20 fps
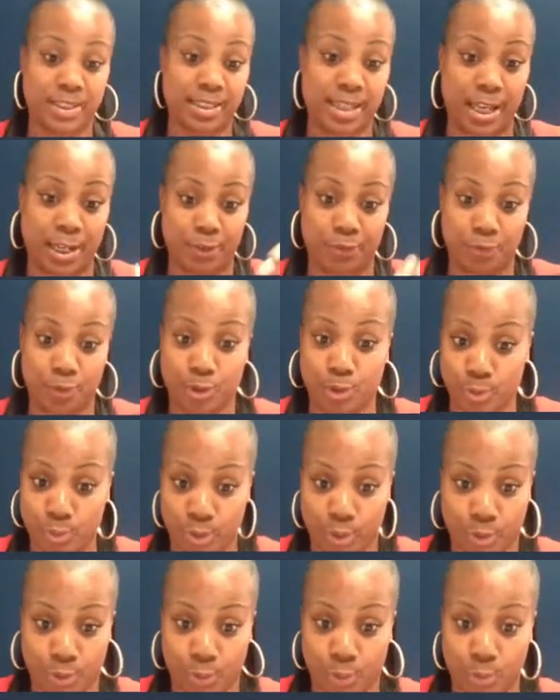I'm excited for
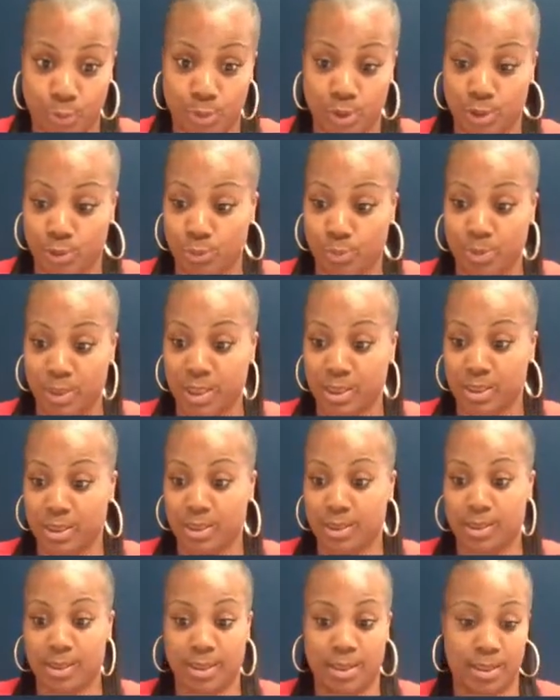you, Nicole, with new
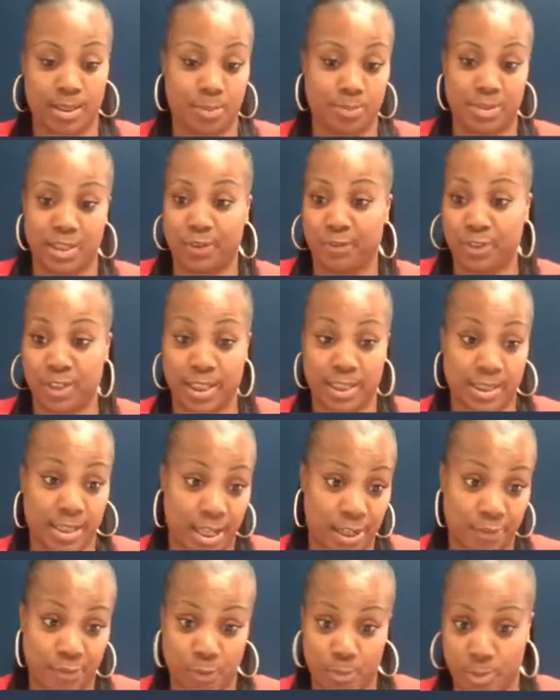business. And I'm definitely
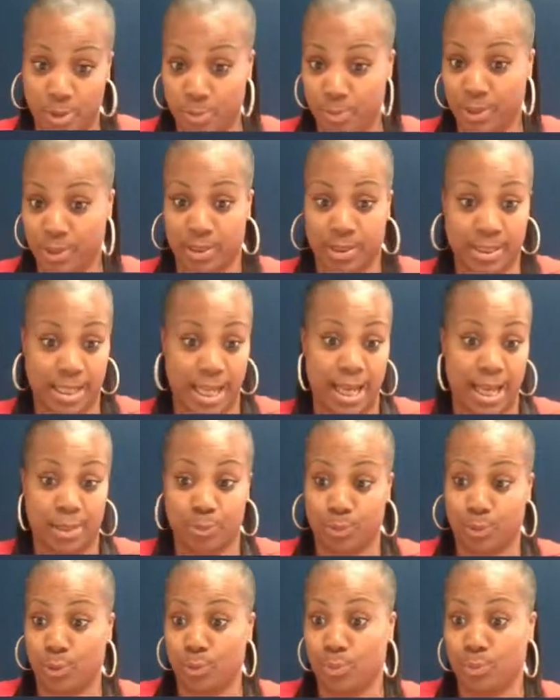excited for me because
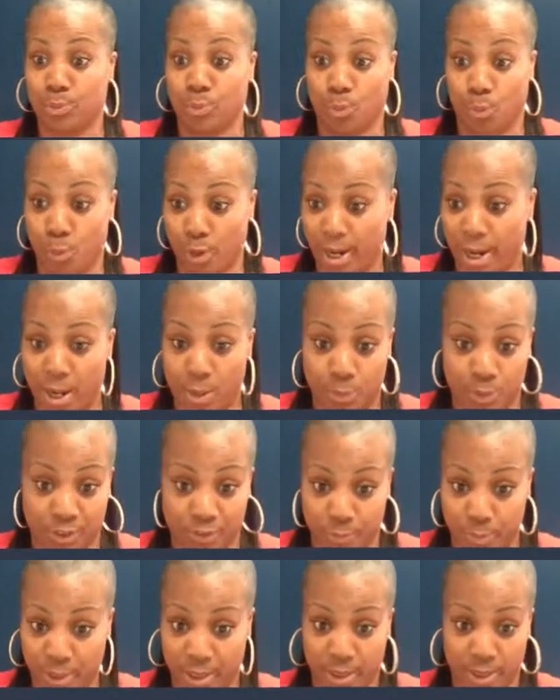I don't know where I
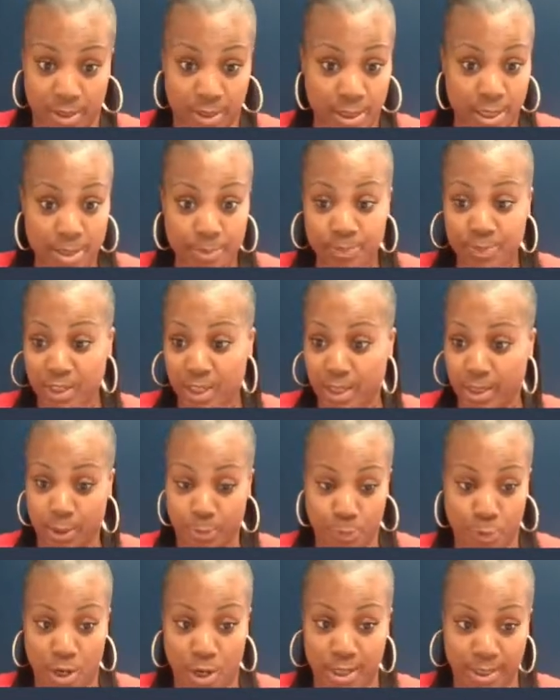would have been
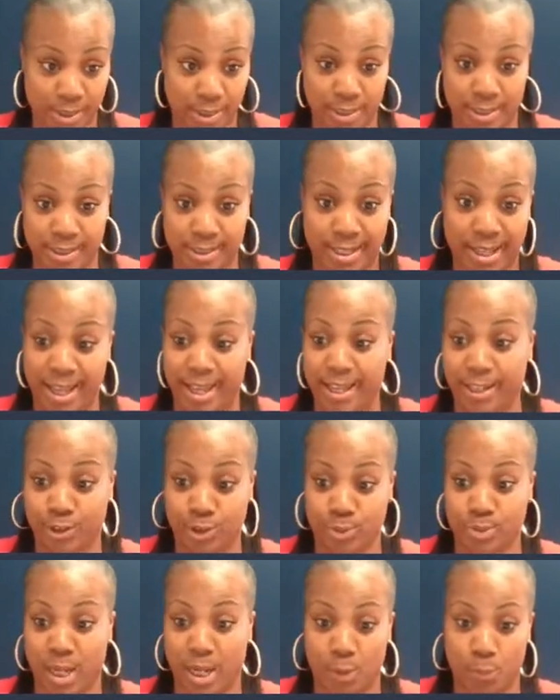in the process
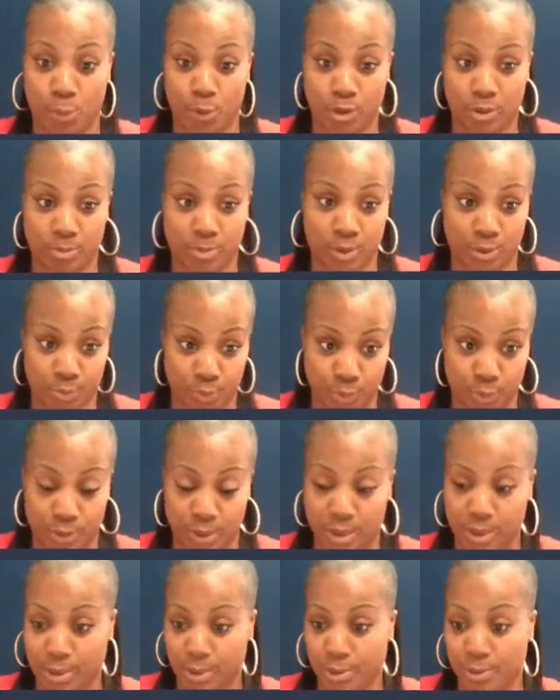had you not walked me
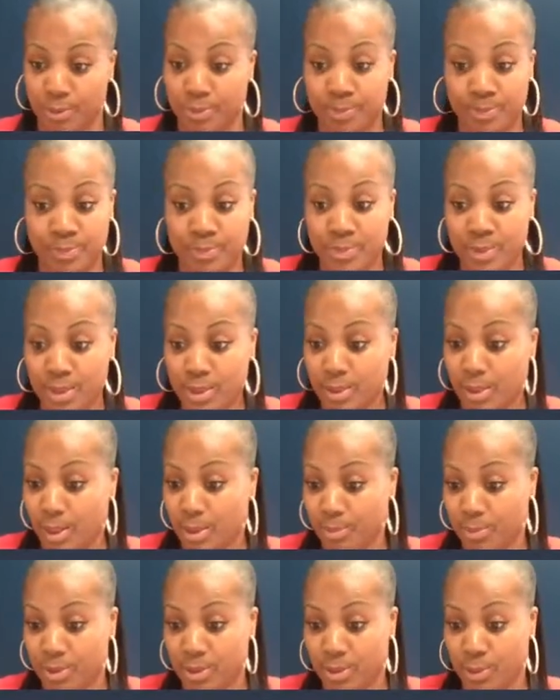through it. So
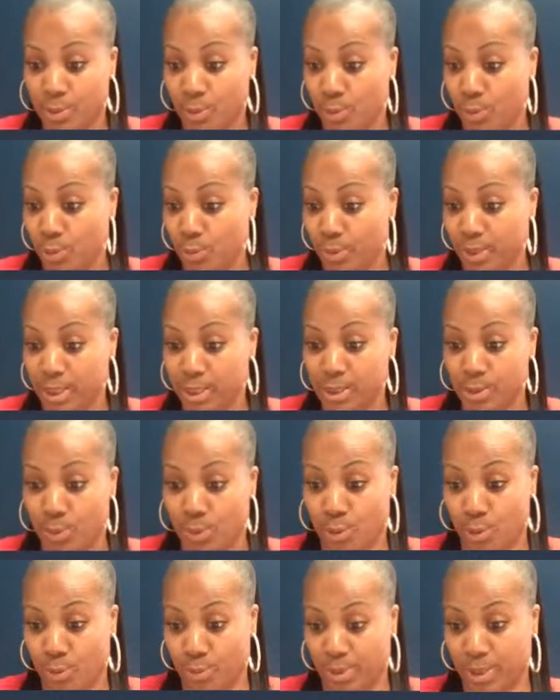I'm gonna
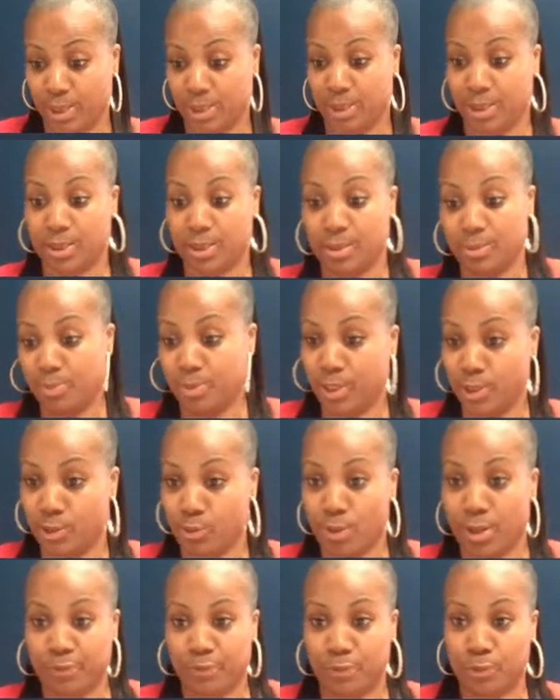always
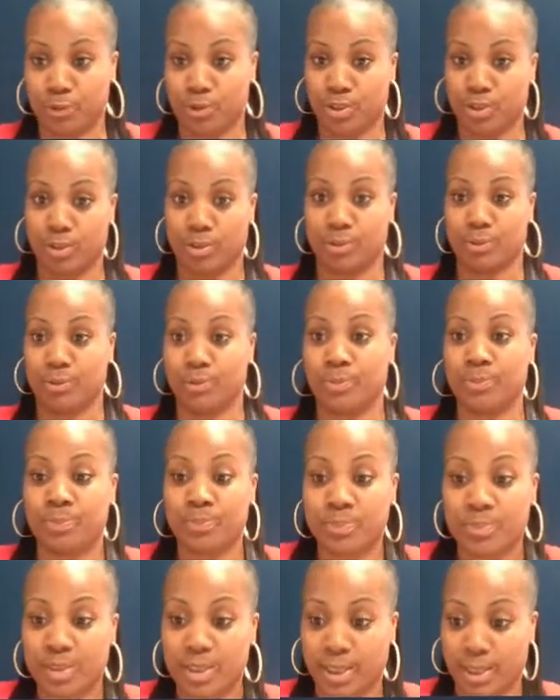be grateful to you
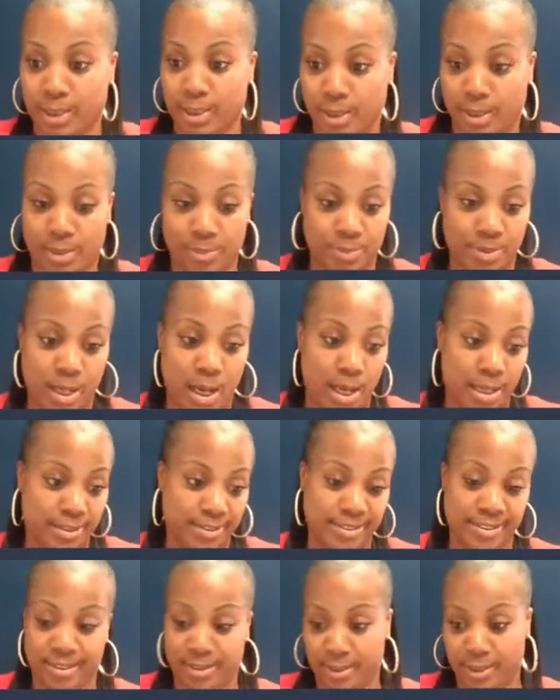and
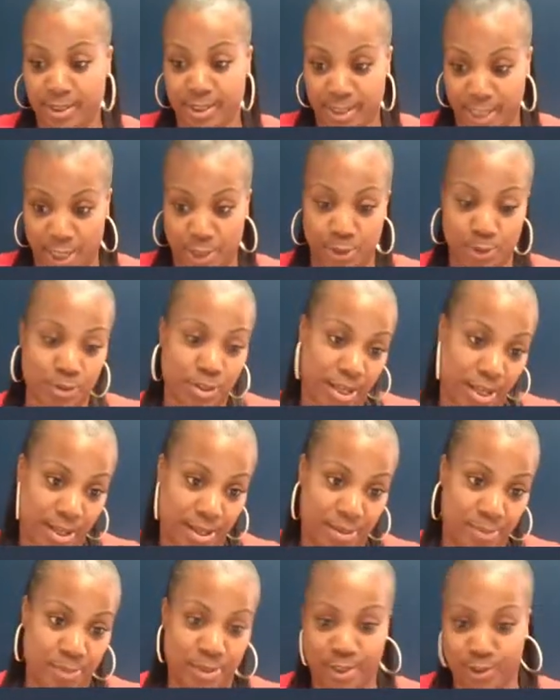constantly say your
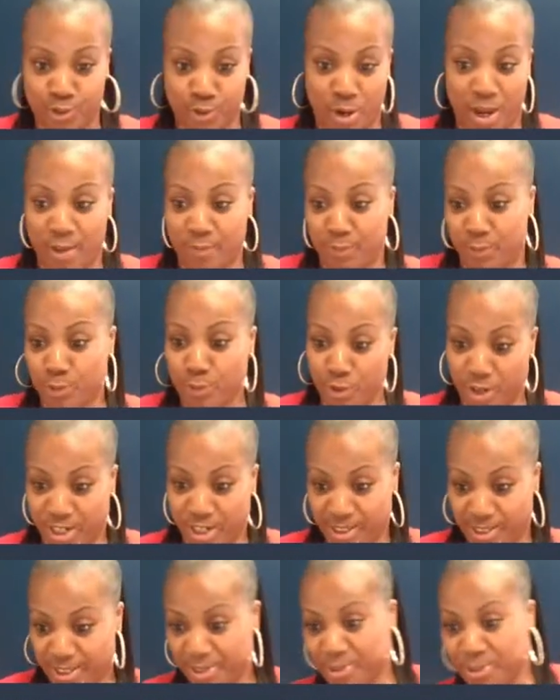name and drive you
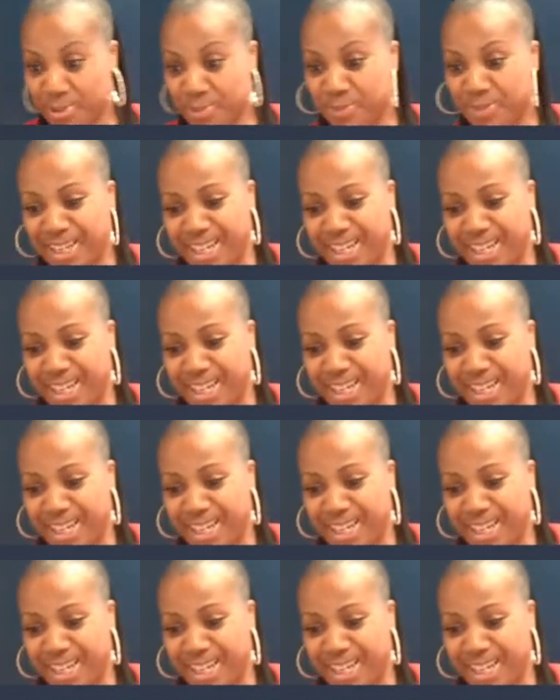crazy.